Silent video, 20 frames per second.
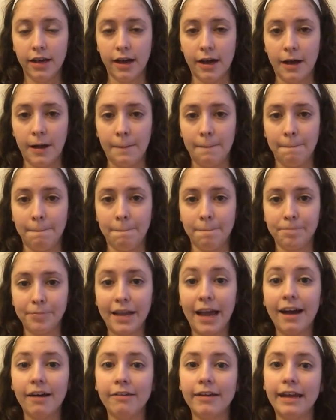
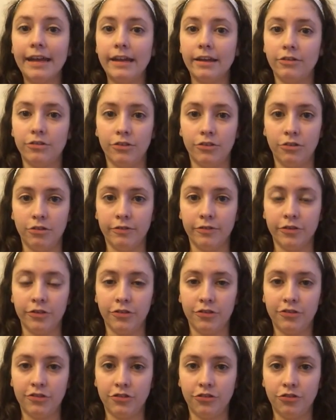how to handle an
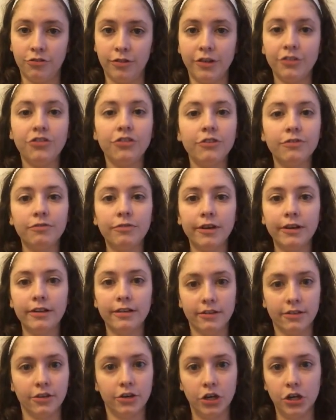overdose situation. If one
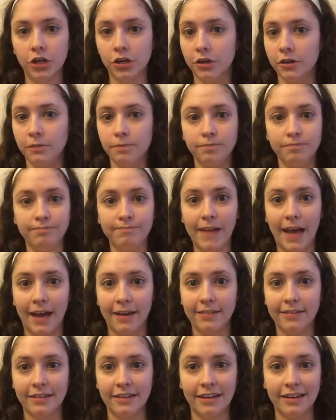does occur
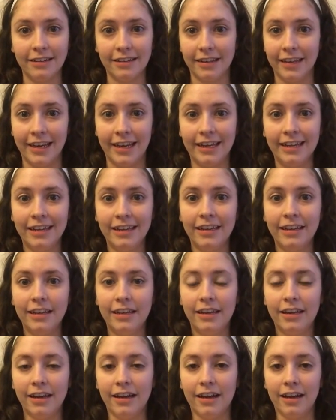accidentally,
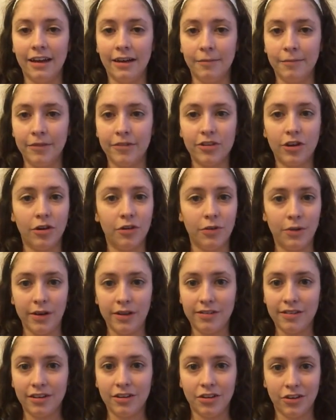it's
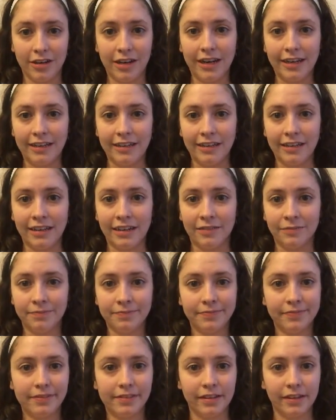always a good idea
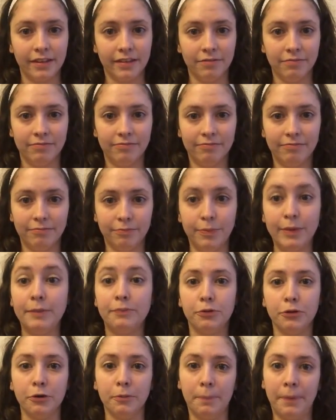to be
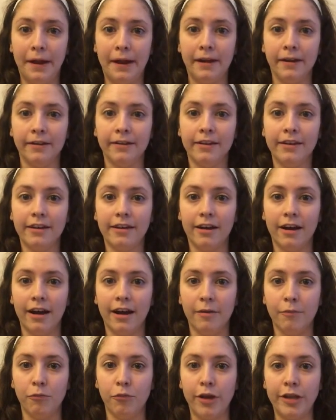prepared
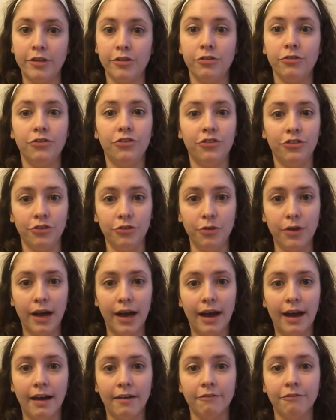when you do
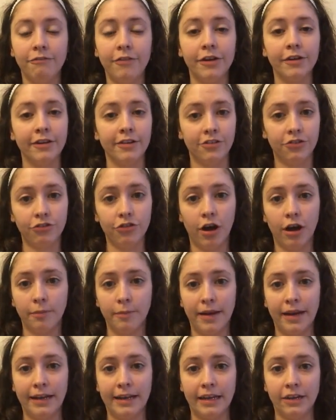have very
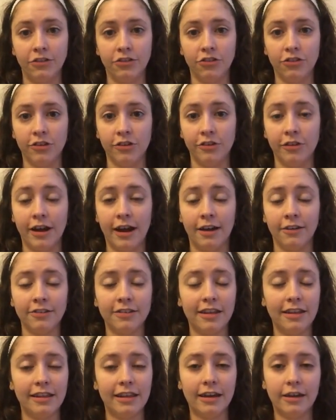strong medications in your
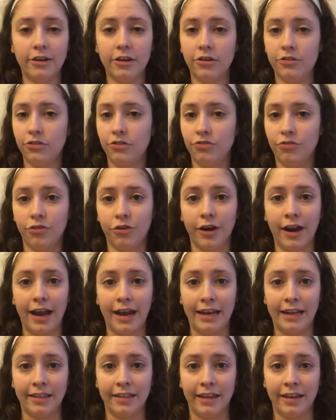house. And that goes for
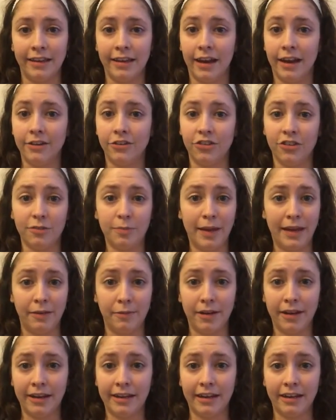anything, not just
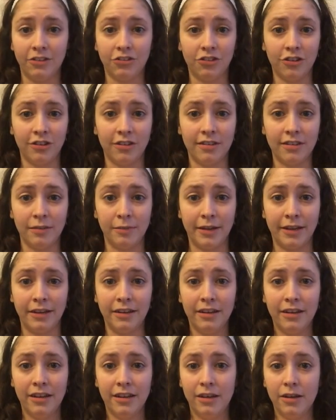pain medications. I
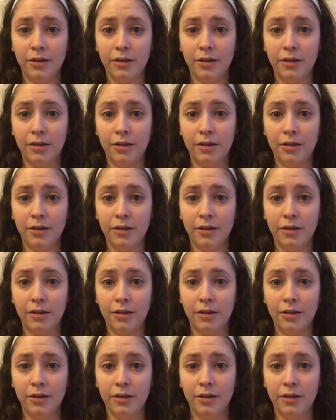mean,